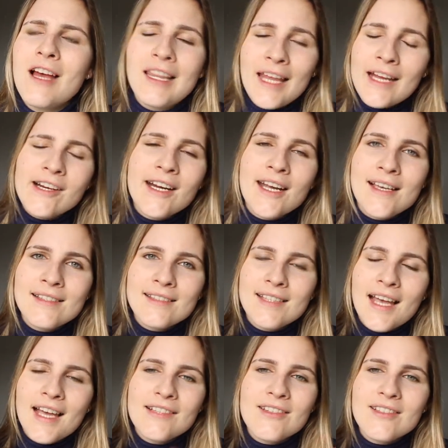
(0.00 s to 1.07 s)
hilarious
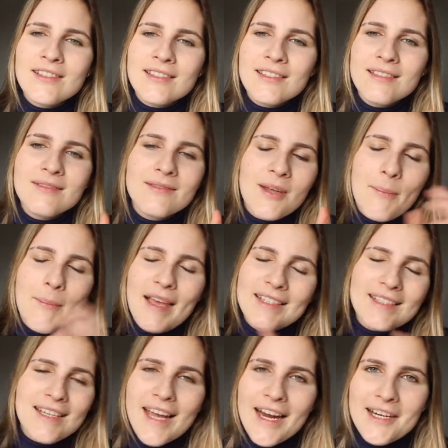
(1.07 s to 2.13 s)
and just
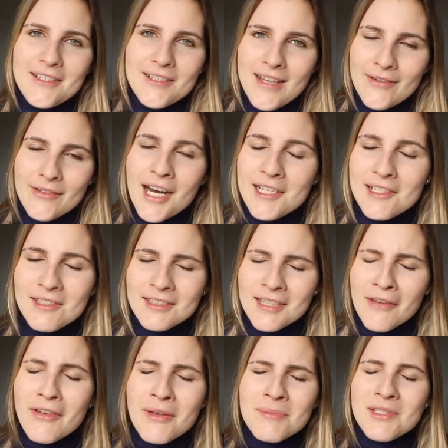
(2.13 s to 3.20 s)
amazing characters ever. I just
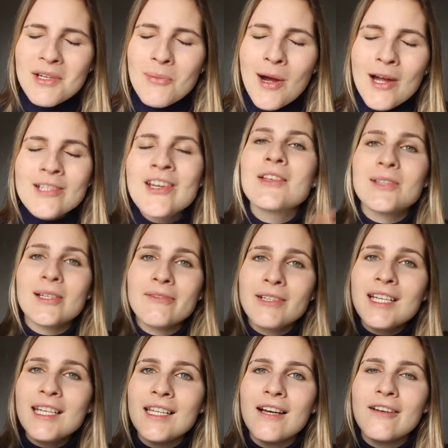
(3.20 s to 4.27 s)
love him so much. So I
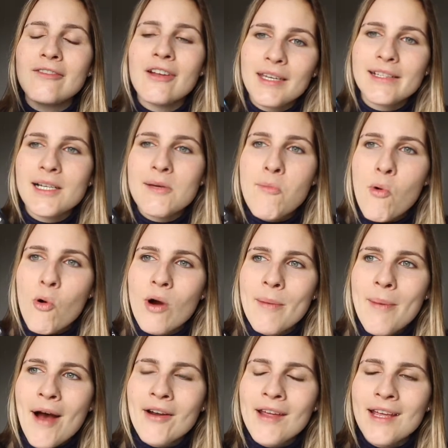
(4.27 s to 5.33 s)
really love hearing more
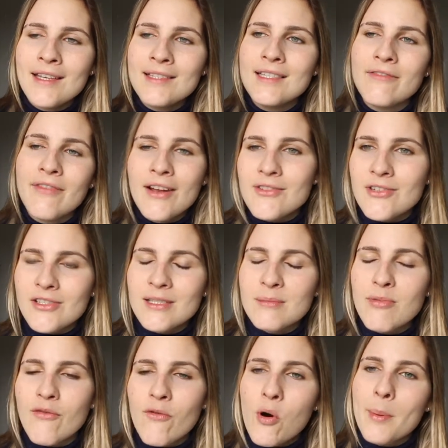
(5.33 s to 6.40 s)
about his adventures
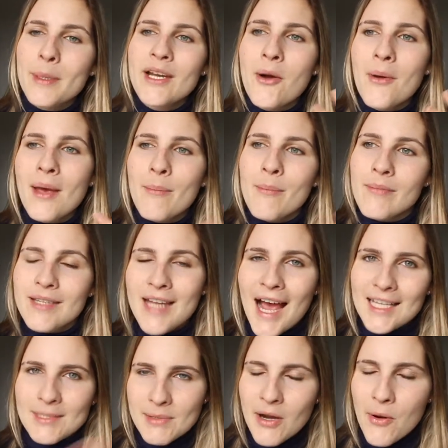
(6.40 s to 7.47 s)
before we know him
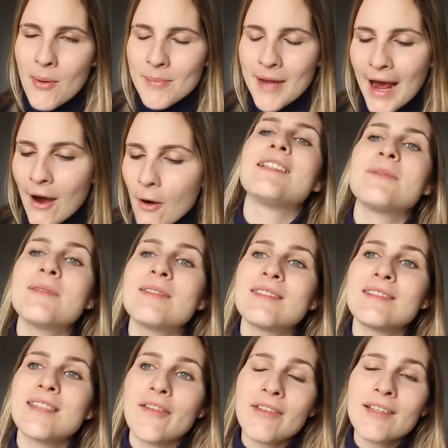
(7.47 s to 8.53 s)
as we know him now. This
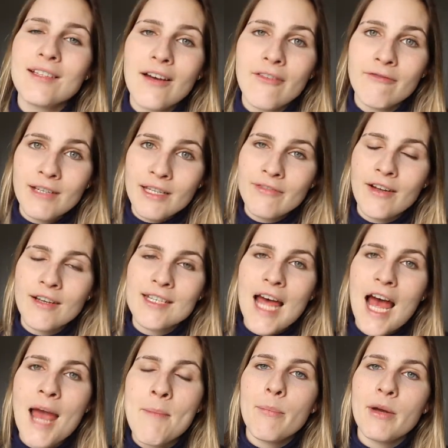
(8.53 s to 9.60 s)
was definitely a really fun
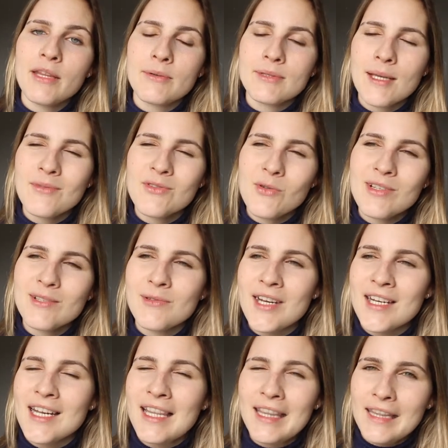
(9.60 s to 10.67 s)
time, but there were some stories which
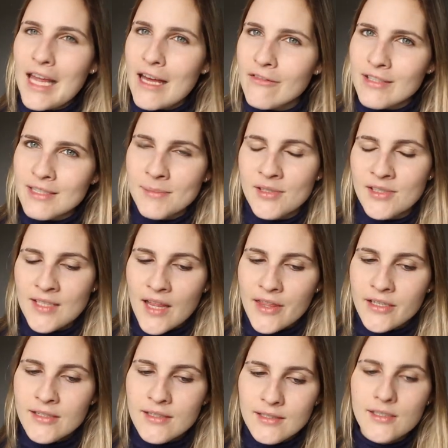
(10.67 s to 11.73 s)
I didn't love as much as
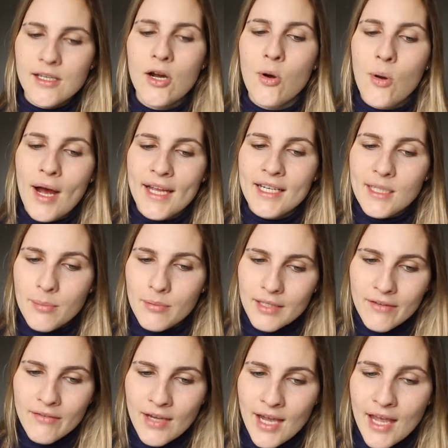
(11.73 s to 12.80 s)
others, so I ended up
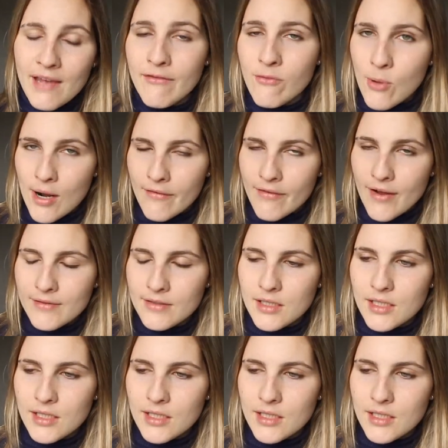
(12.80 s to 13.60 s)
giving it a 4 out of 5